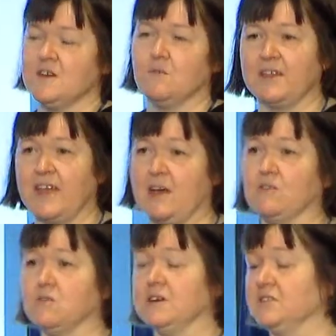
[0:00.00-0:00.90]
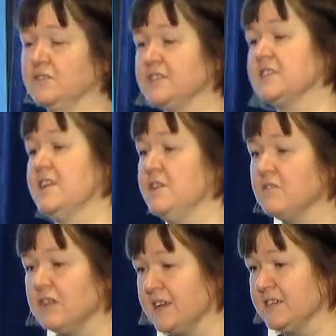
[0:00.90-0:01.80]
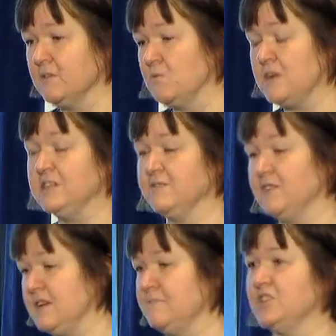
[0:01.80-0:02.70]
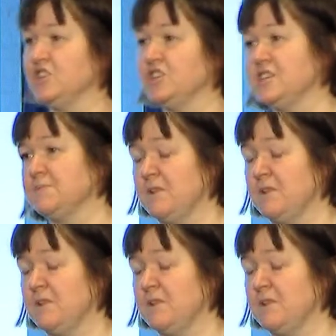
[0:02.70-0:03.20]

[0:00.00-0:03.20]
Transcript: Well, now, quite honestly, you can get wonderful images,